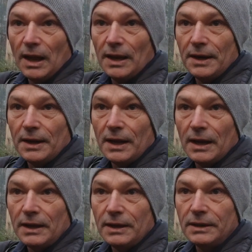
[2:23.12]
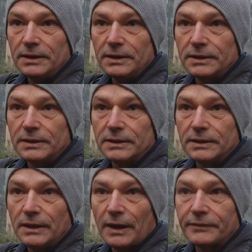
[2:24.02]
And
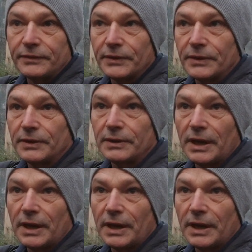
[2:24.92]
over the